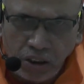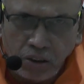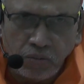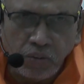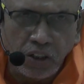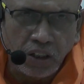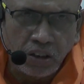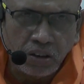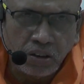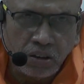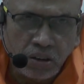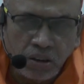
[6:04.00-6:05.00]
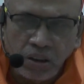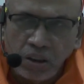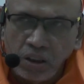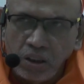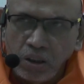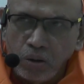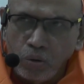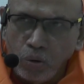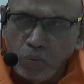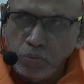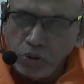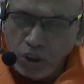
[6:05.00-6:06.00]
that way.
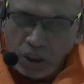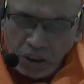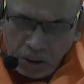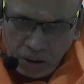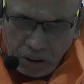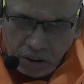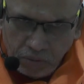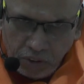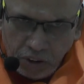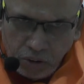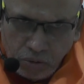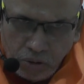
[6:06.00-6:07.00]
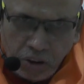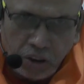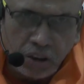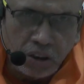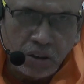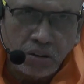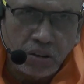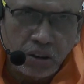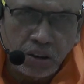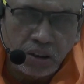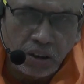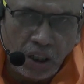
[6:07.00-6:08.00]
Om chant is very unique.
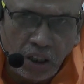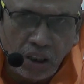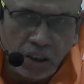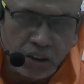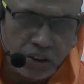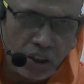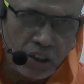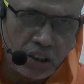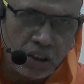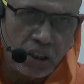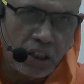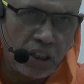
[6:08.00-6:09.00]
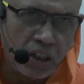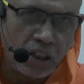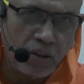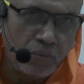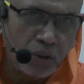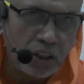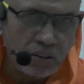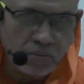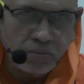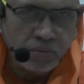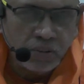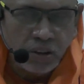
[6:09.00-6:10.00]
It is not like chanting Hare Rama.
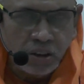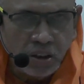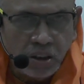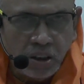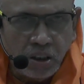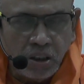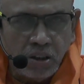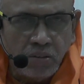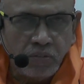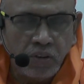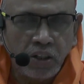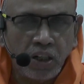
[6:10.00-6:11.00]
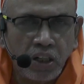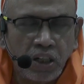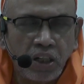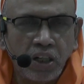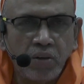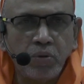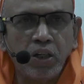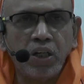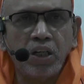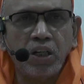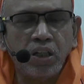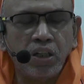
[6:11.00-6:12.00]
For Hare
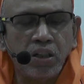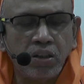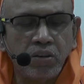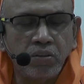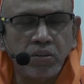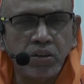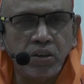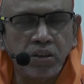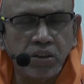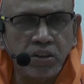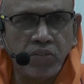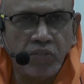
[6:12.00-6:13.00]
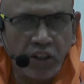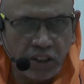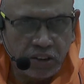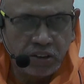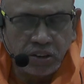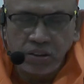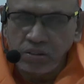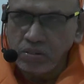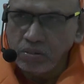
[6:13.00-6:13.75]
Rama, it is a verse.